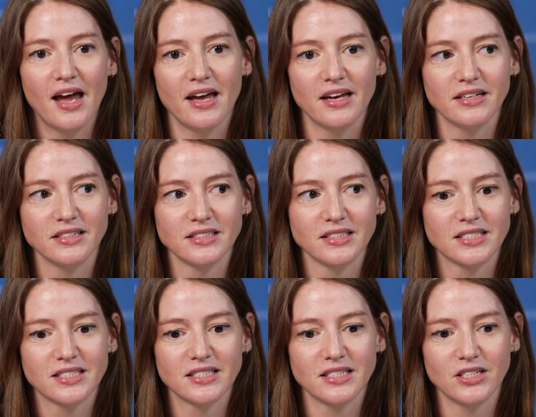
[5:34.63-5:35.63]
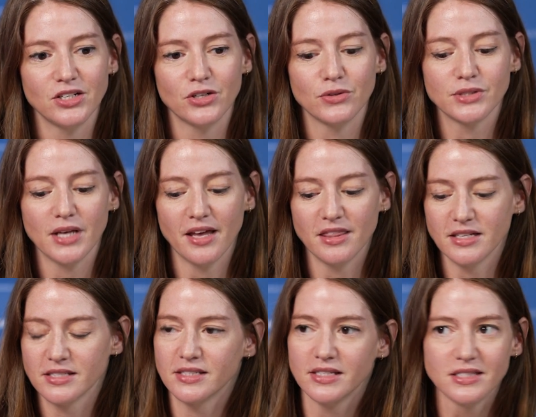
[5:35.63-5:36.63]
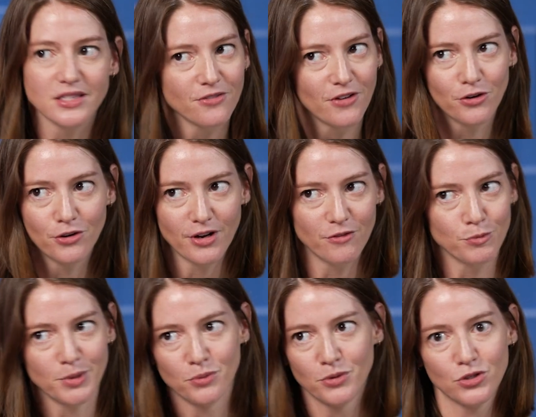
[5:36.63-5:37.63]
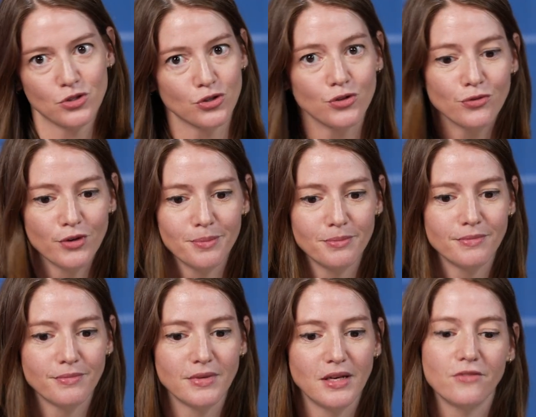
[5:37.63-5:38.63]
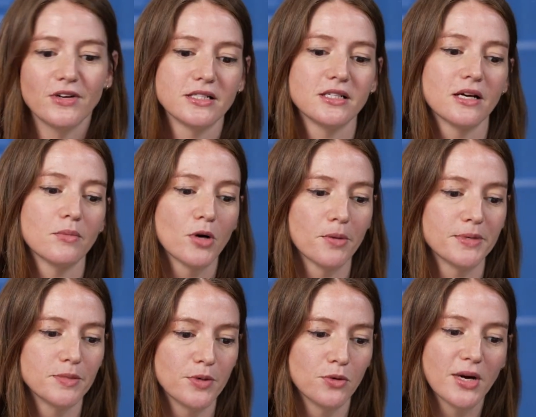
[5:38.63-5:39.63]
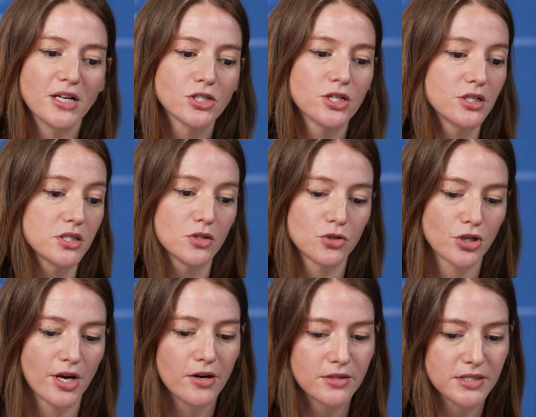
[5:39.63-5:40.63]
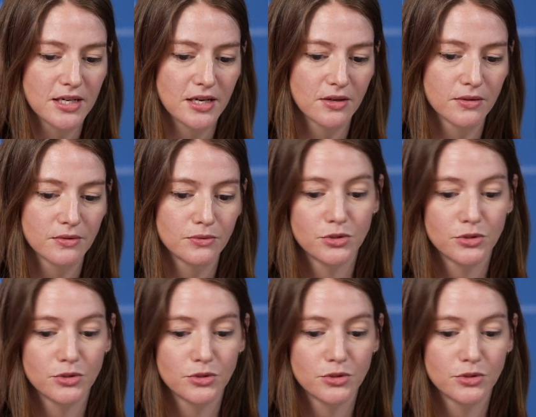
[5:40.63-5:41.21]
And, I think since the federal government withdrew from investing in purpose-built rental and social housing,